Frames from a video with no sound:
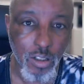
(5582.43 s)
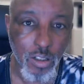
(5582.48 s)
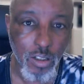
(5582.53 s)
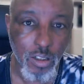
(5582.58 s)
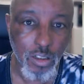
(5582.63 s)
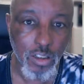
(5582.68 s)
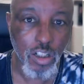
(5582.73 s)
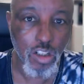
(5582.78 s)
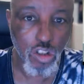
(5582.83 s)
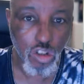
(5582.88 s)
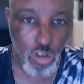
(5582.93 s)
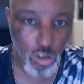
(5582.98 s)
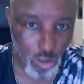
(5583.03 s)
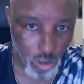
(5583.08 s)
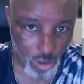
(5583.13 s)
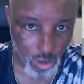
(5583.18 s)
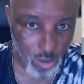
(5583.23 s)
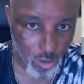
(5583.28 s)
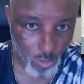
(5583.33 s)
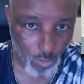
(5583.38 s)
does not
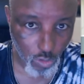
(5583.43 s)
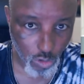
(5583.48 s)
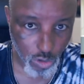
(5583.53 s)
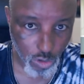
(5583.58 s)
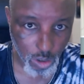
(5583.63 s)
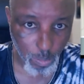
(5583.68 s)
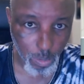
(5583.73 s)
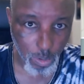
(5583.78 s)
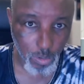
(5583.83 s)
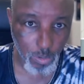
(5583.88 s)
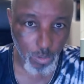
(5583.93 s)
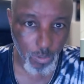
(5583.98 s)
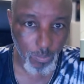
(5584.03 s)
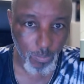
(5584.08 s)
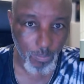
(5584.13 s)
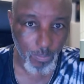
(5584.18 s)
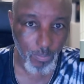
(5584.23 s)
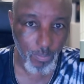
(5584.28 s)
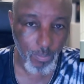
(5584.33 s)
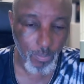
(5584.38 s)
deserve your support.
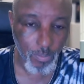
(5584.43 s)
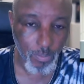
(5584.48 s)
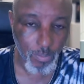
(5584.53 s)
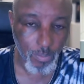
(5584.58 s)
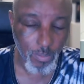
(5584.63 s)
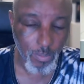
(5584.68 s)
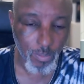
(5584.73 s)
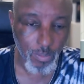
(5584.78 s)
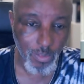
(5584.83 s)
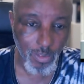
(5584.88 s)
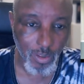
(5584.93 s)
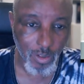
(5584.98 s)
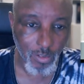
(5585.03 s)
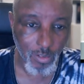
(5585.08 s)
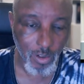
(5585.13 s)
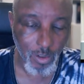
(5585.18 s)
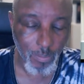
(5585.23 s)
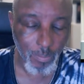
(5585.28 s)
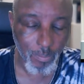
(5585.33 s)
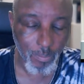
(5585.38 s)
All right?